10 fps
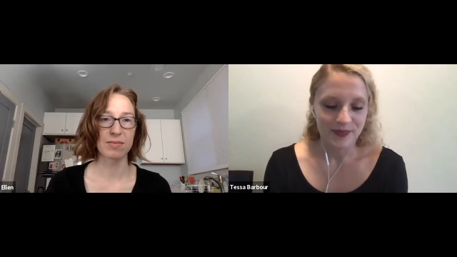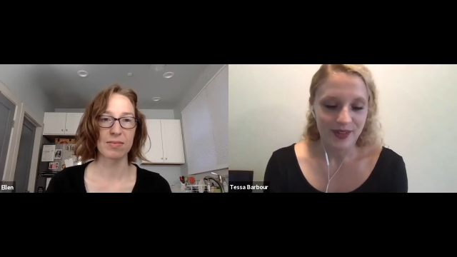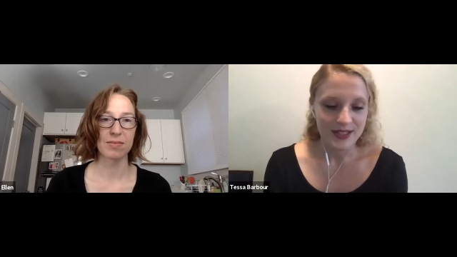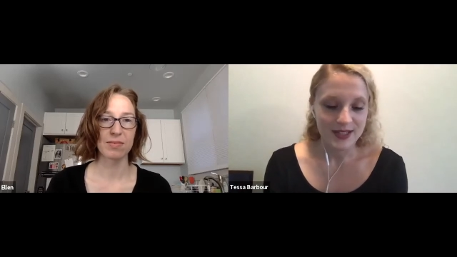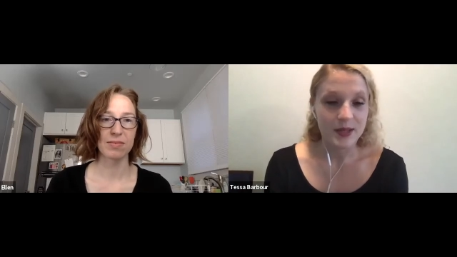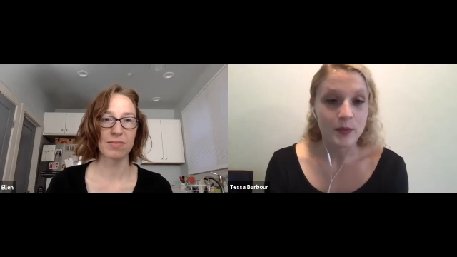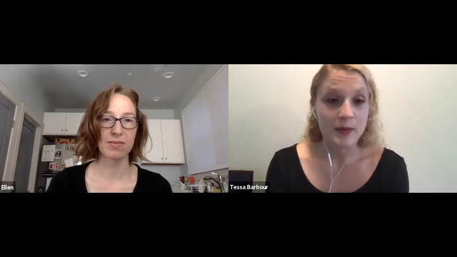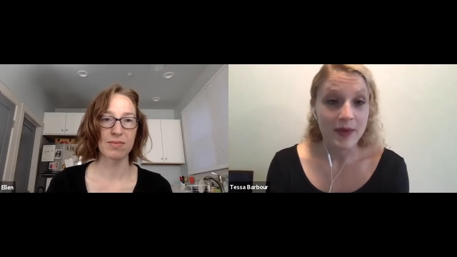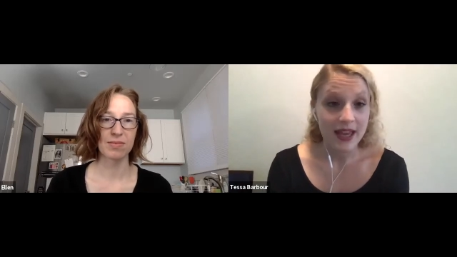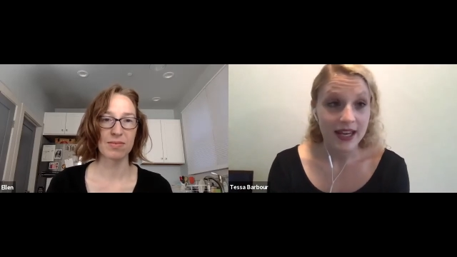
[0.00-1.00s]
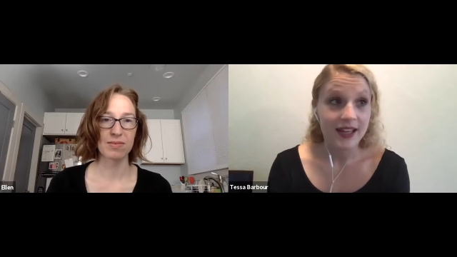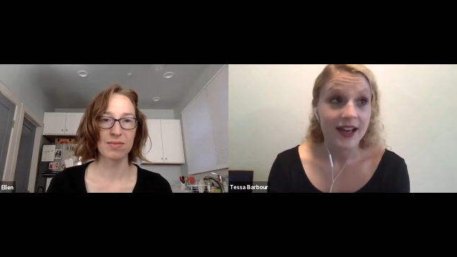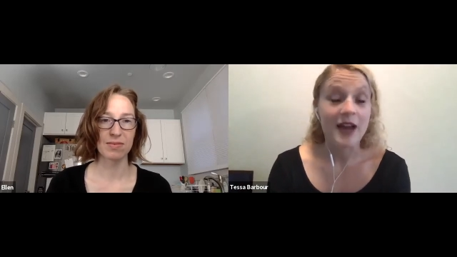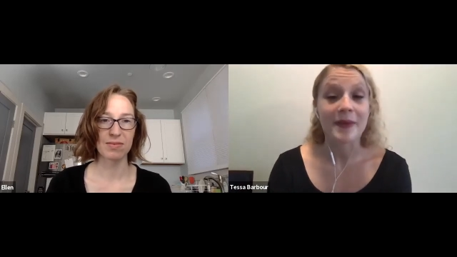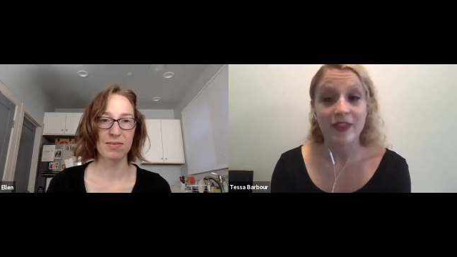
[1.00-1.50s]
Speaker 1: so then I
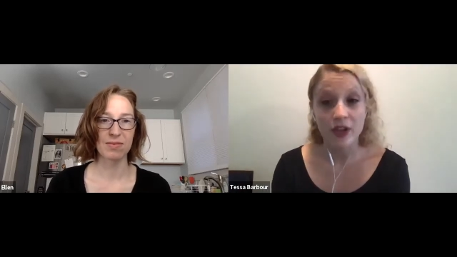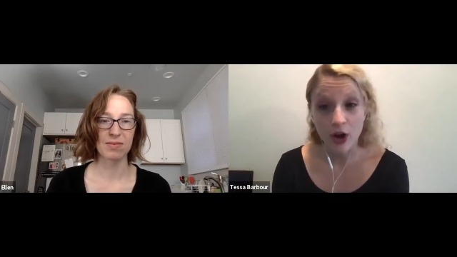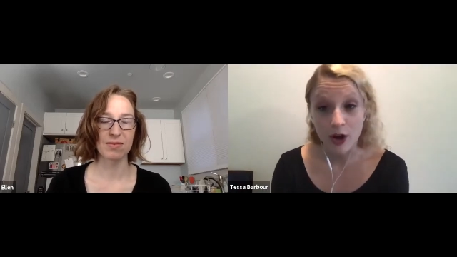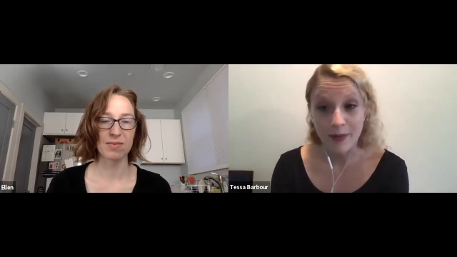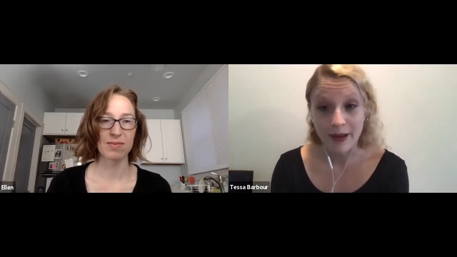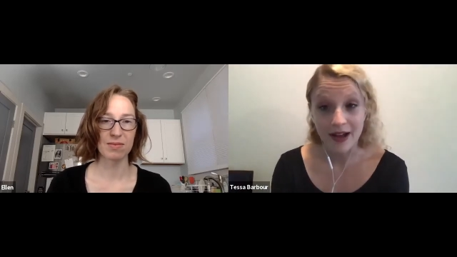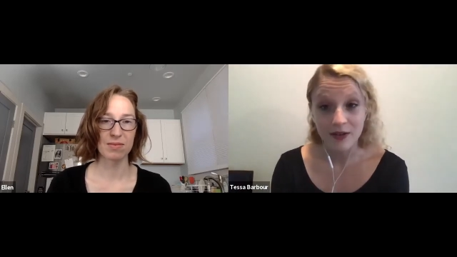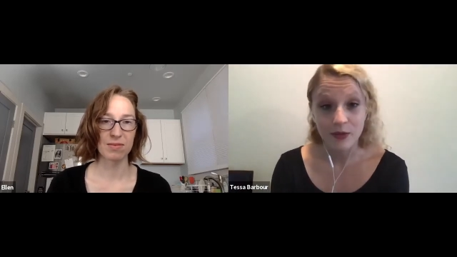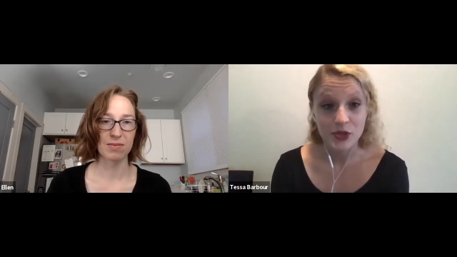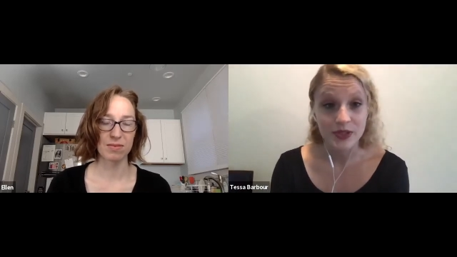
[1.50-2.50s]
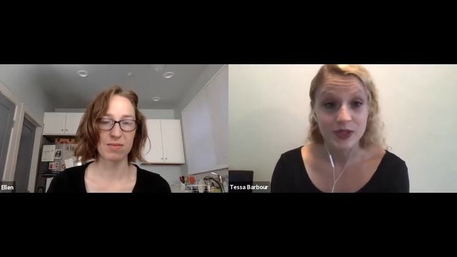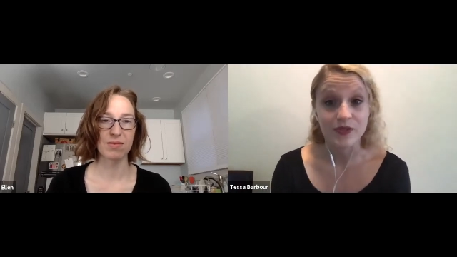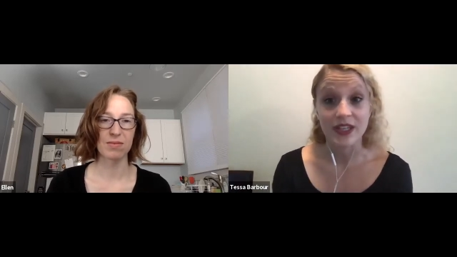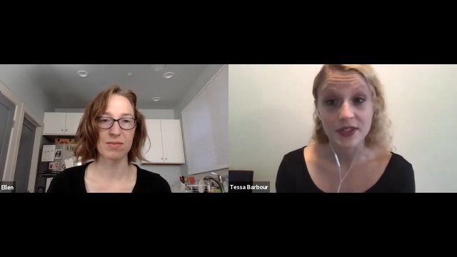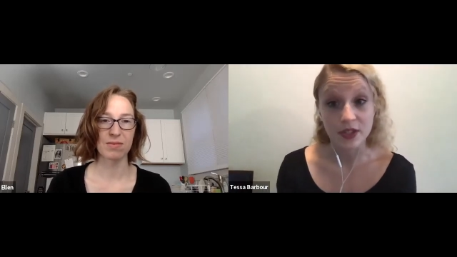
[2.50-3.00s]
made the callback, which was via
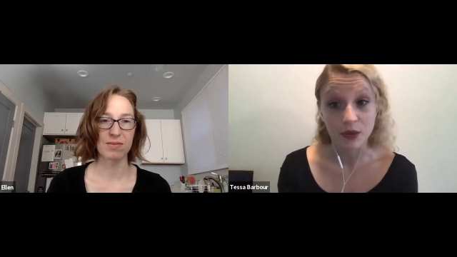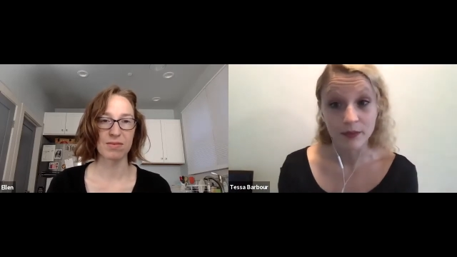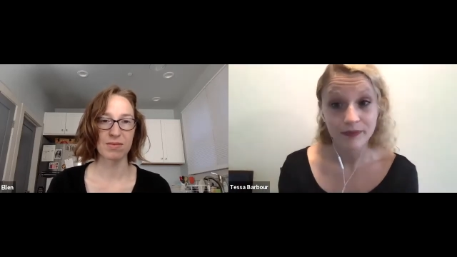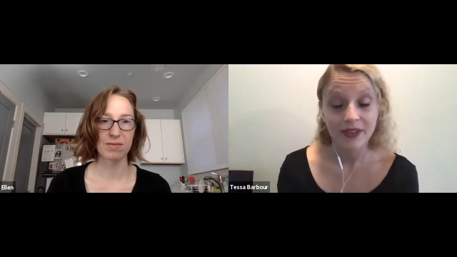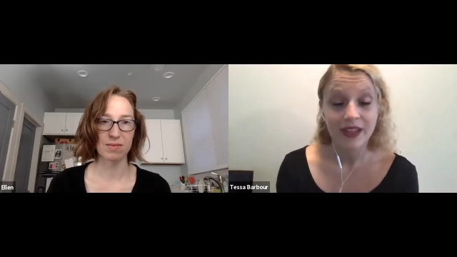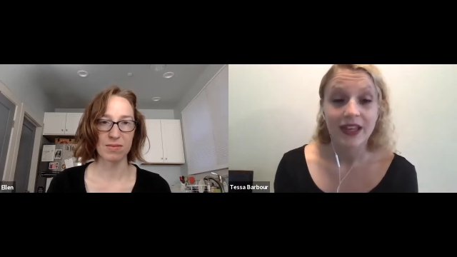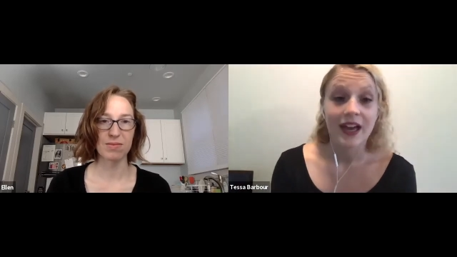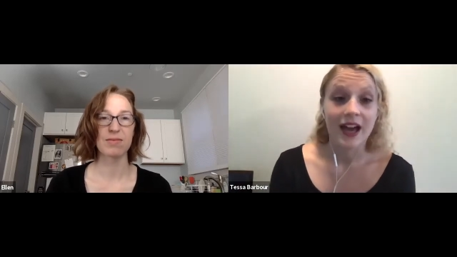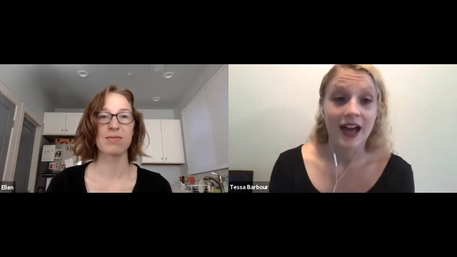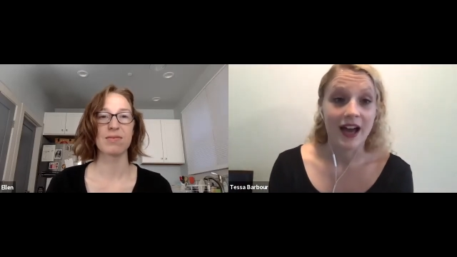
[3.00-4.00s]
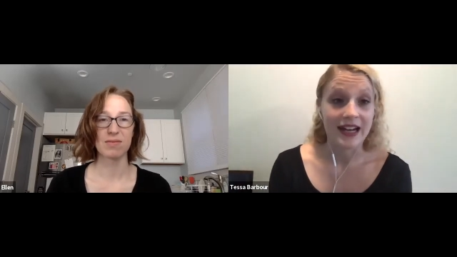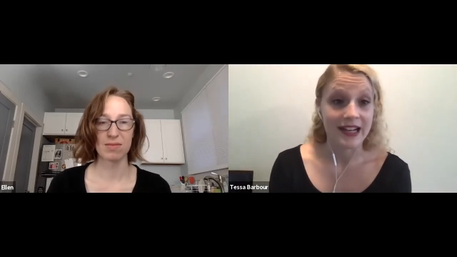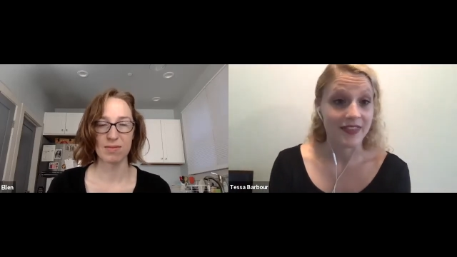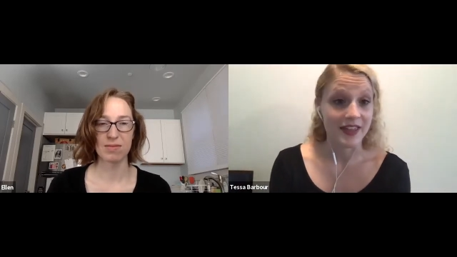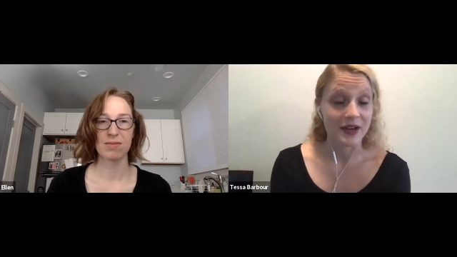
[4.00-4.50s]
Zoom. And I
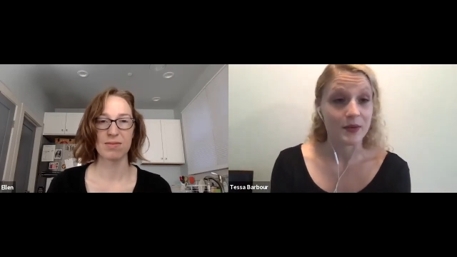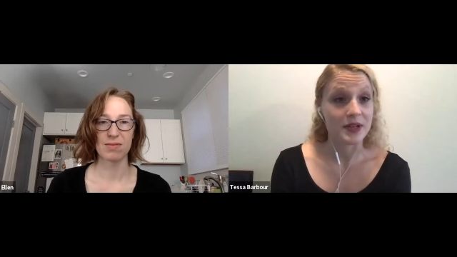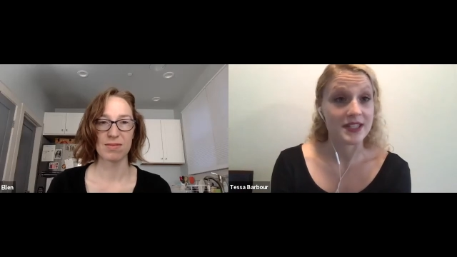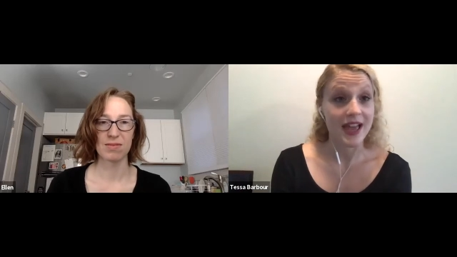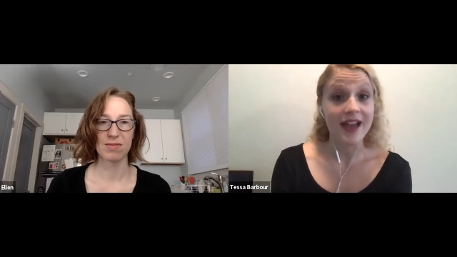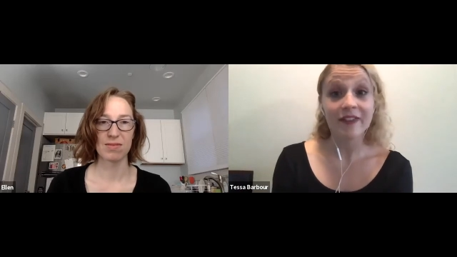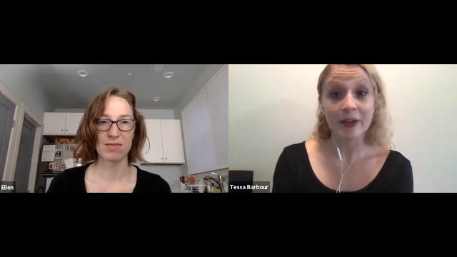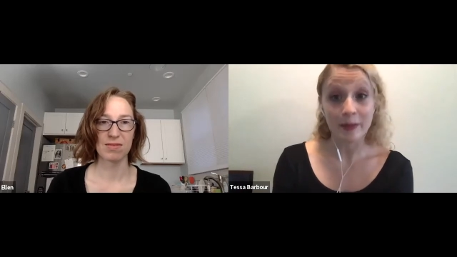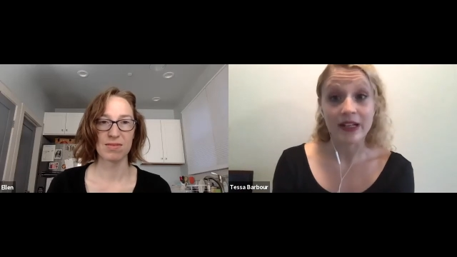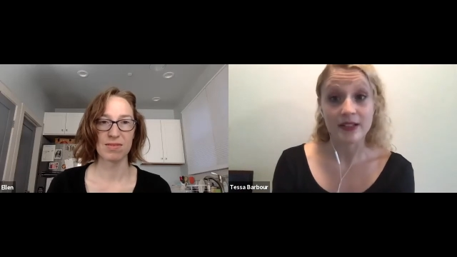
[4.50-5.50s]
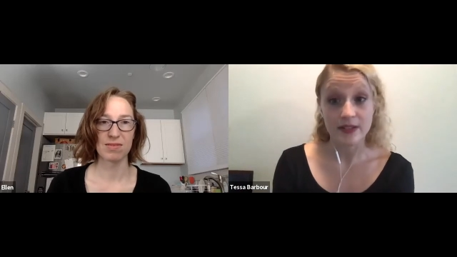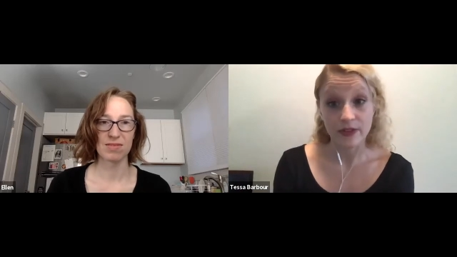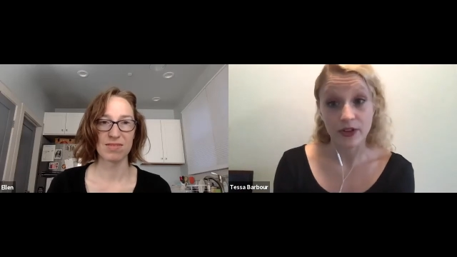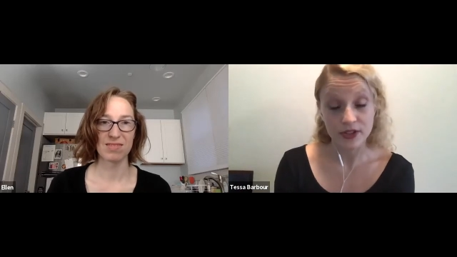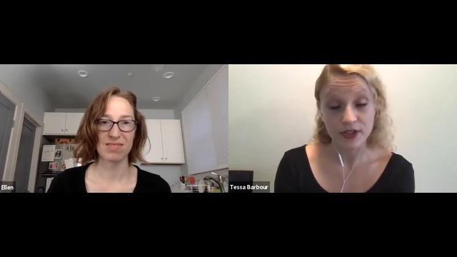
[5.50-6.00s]
think it was everybody's
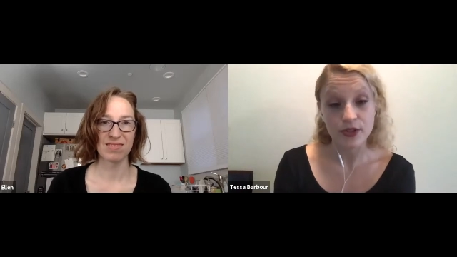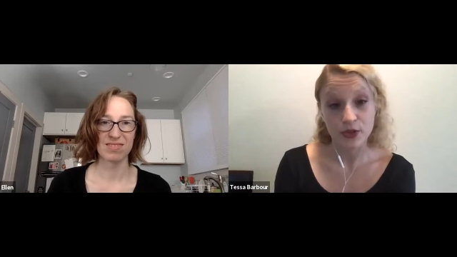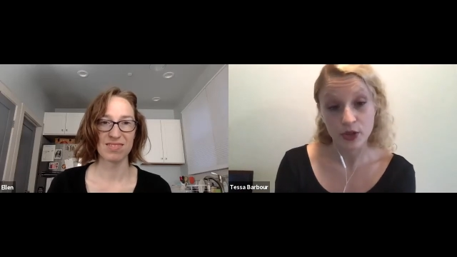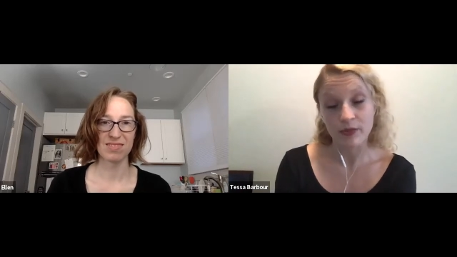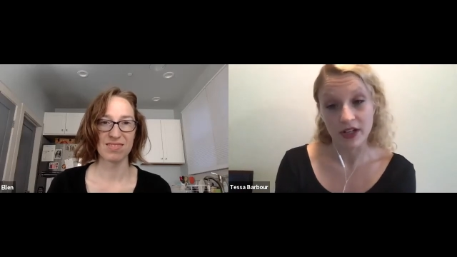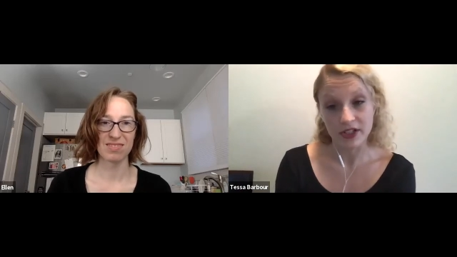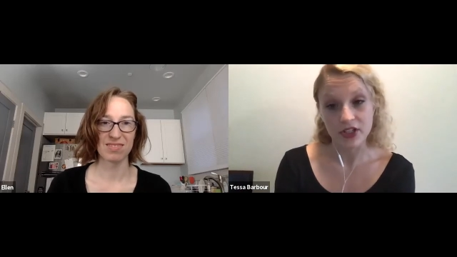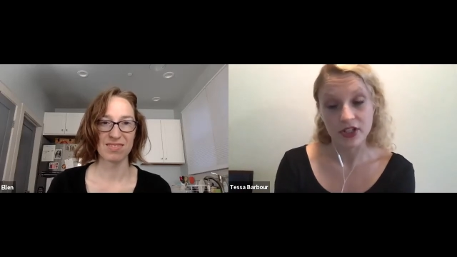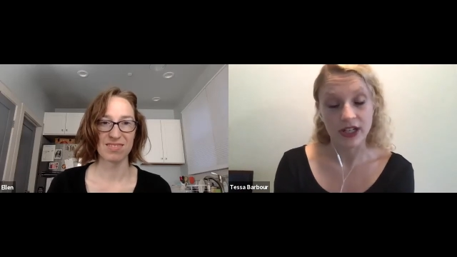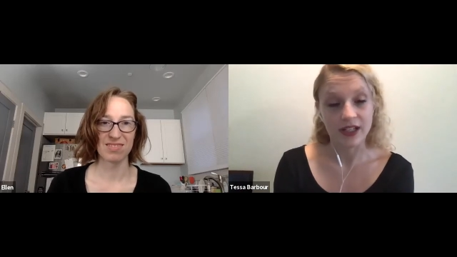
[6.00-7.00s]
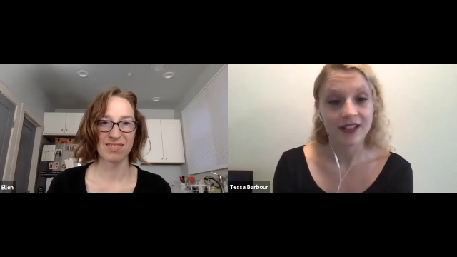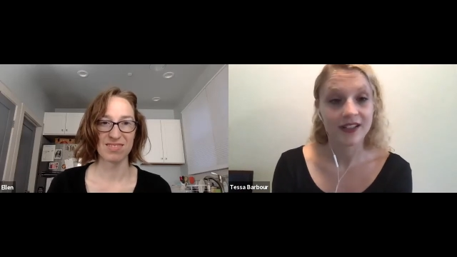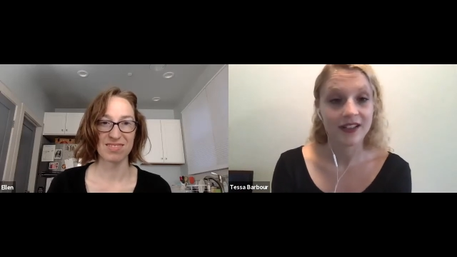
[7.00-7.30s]
first Zoom audition.